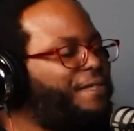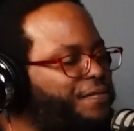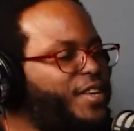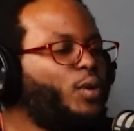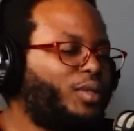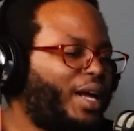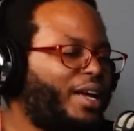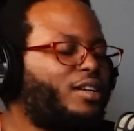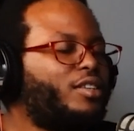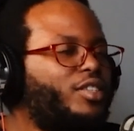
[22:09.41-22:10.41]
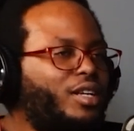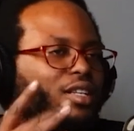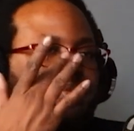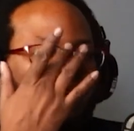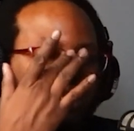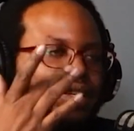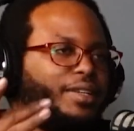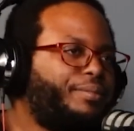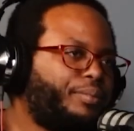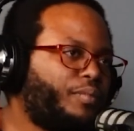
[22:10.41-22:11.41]
feel like Jelly Belly
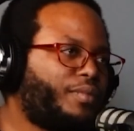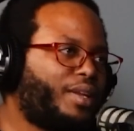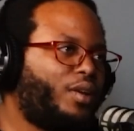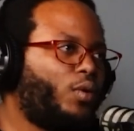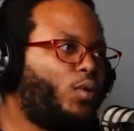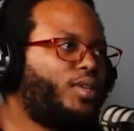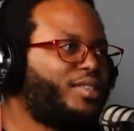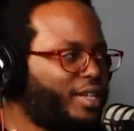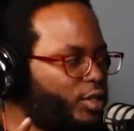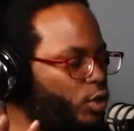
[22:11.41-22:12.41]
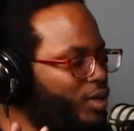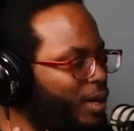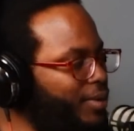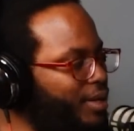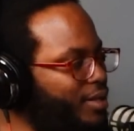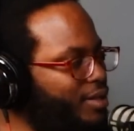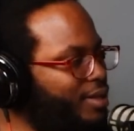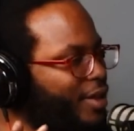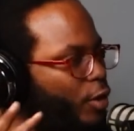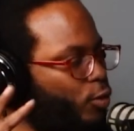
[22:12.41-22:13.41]
there's like two companies
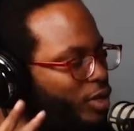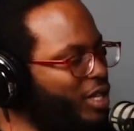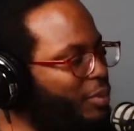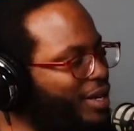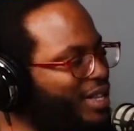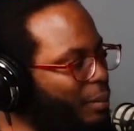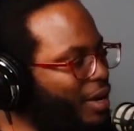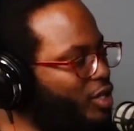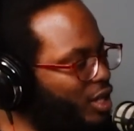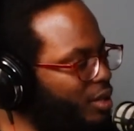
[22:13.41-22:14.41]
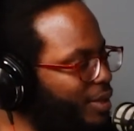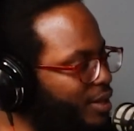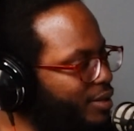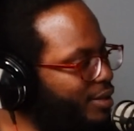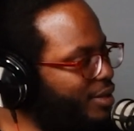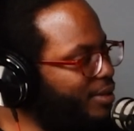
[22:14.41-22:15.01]
that are really big that make jelly beans.